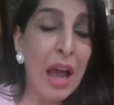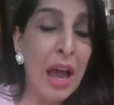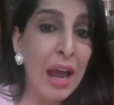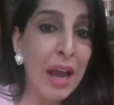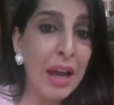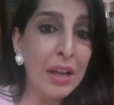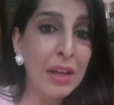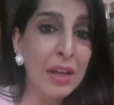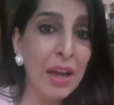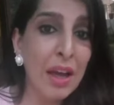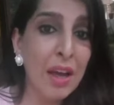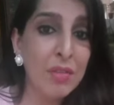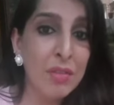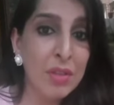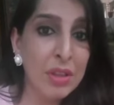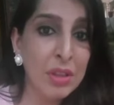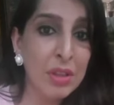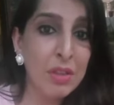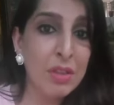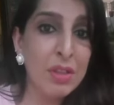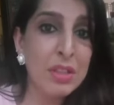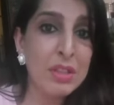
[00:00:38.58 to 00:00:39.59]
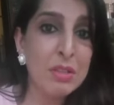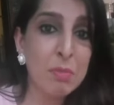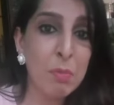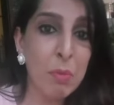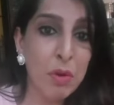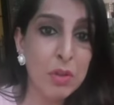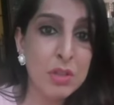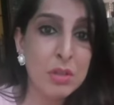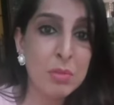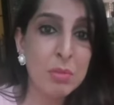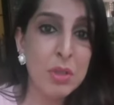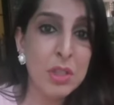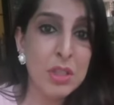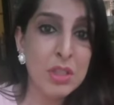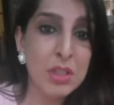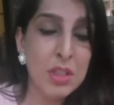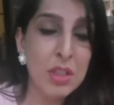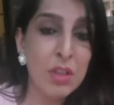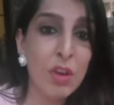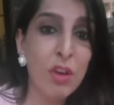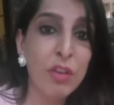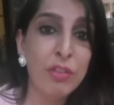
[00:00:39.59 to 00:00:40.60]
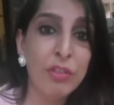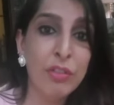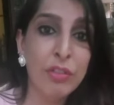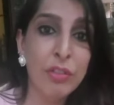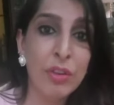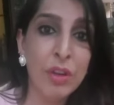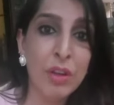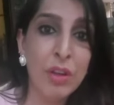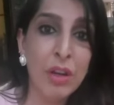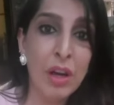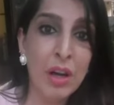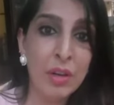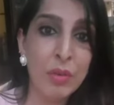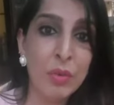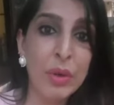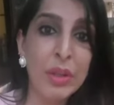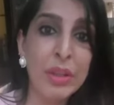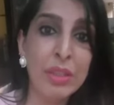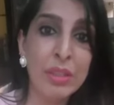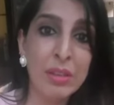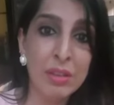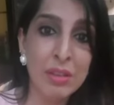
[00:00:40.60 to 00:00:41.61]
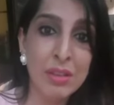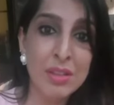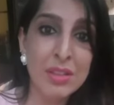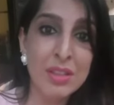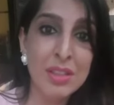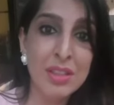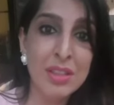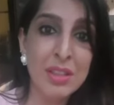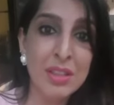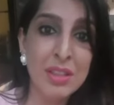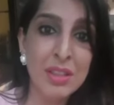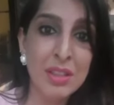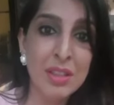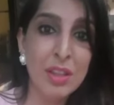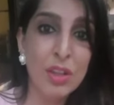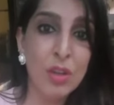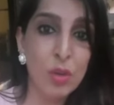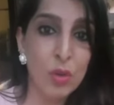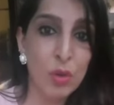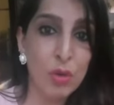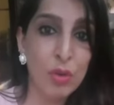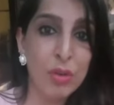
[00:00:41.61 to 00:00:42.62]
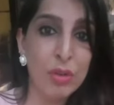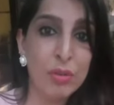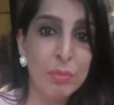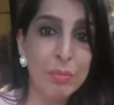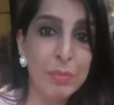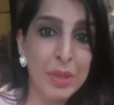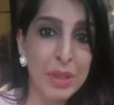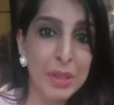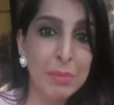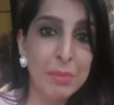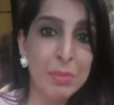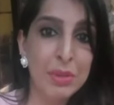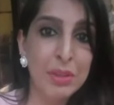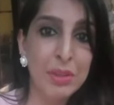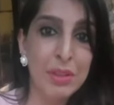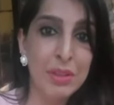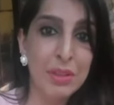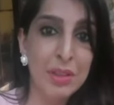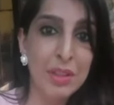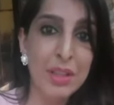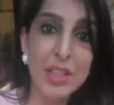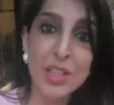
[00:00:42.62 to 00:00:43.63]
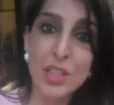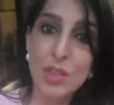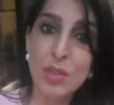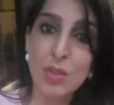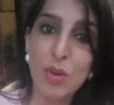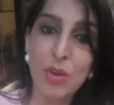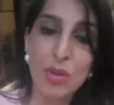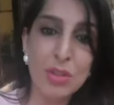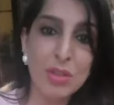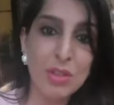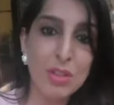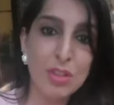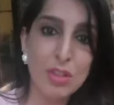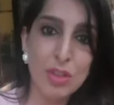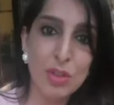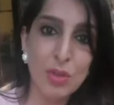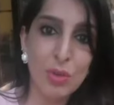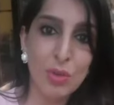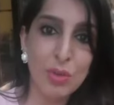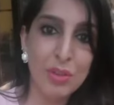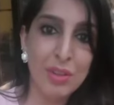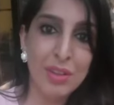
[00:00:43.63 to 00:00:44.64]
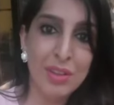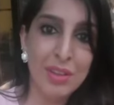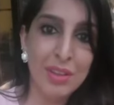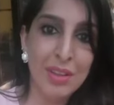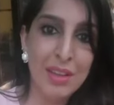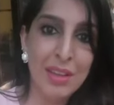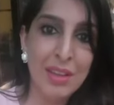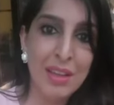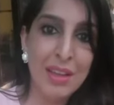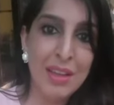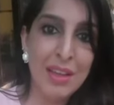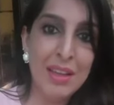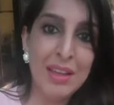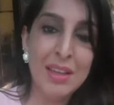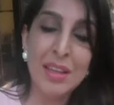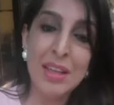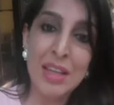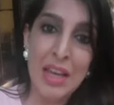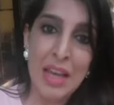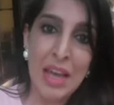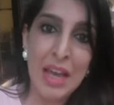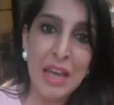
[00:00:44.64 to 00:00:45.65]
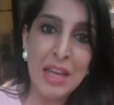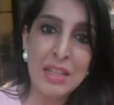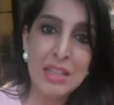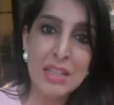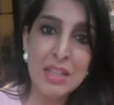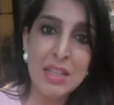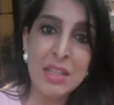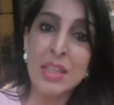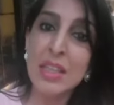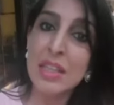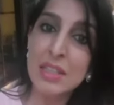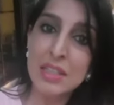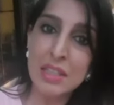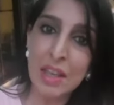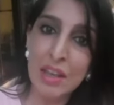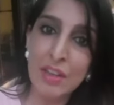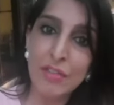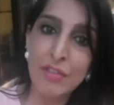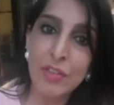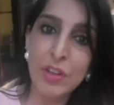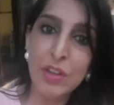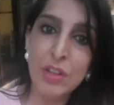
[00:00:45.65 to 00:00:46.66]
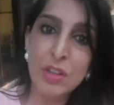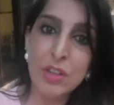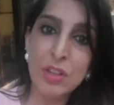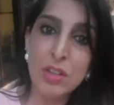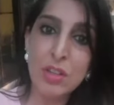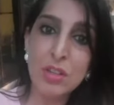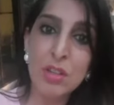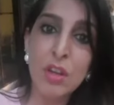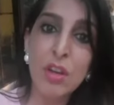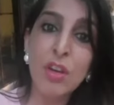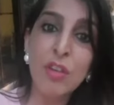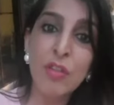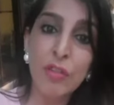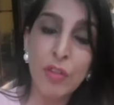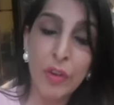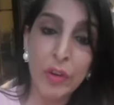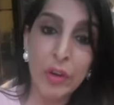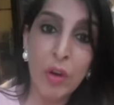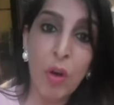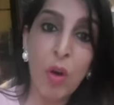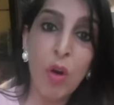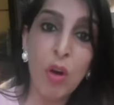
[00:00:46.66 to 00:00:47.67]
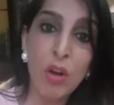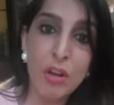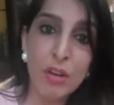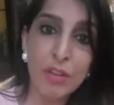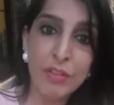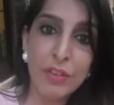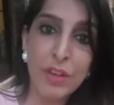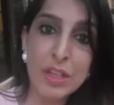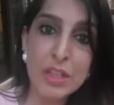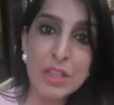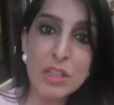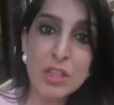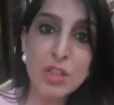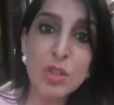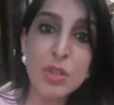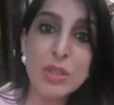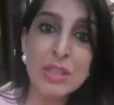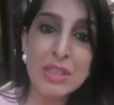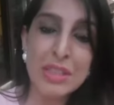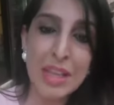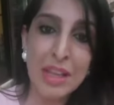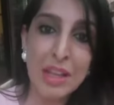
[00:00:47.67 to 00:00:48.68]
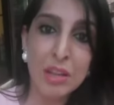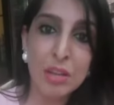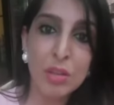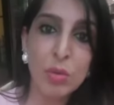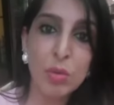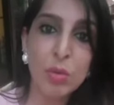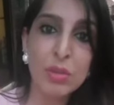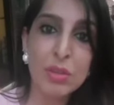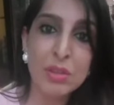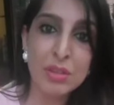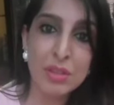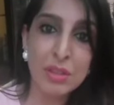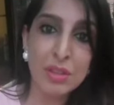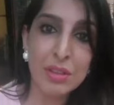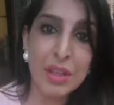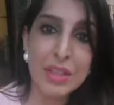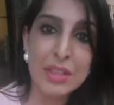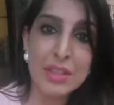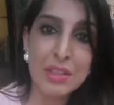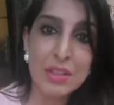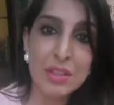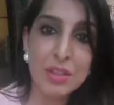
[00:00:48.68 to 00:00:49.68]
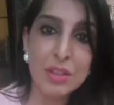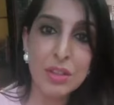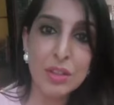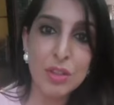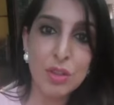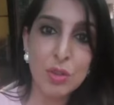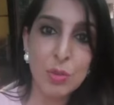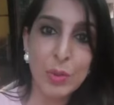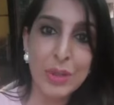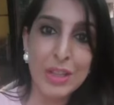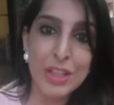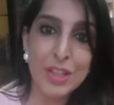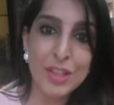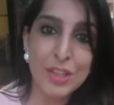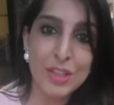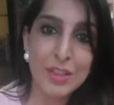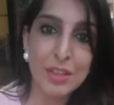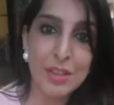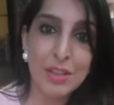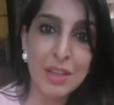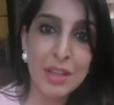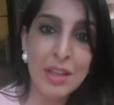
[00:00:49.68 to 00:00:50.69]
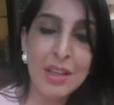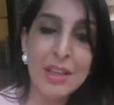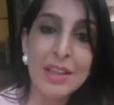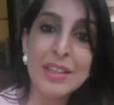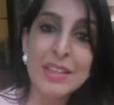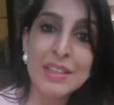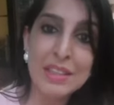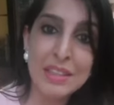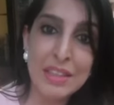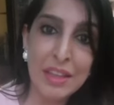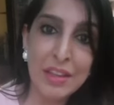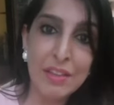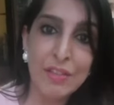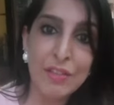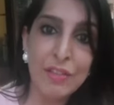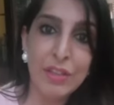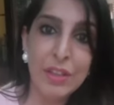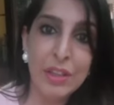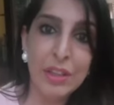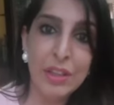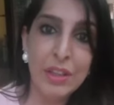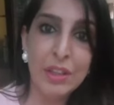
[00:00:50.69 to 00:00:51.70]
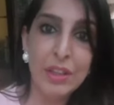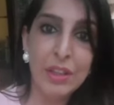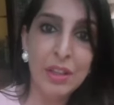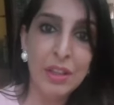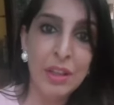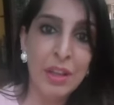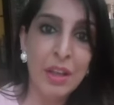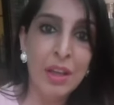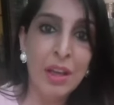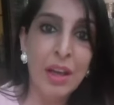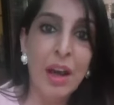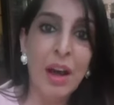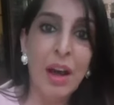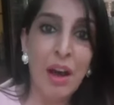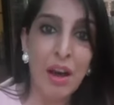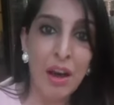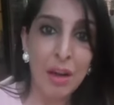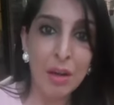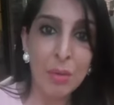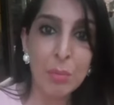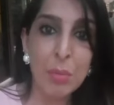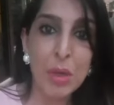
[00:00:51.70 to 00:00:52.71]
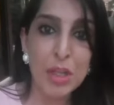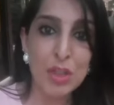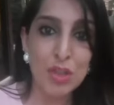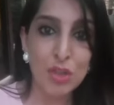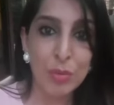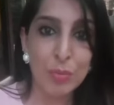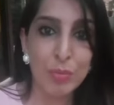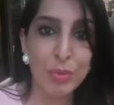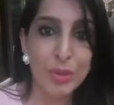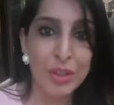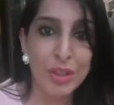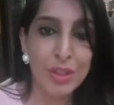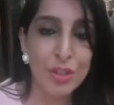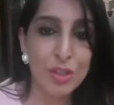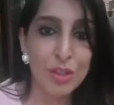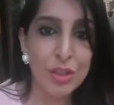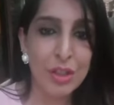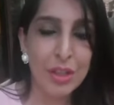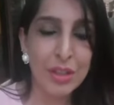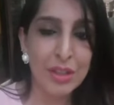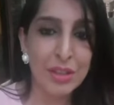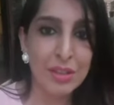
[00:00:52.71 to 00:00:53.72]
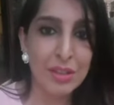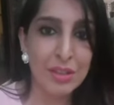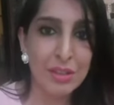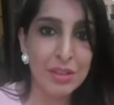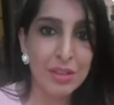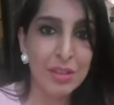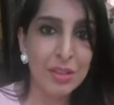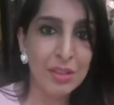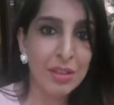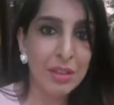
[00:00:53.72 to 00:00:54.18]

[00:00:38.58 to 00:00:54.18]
And having the responsibility of 130 crore people is not a joke. And his efforts for all of us to sail through this crisis situation safely are much appreciated.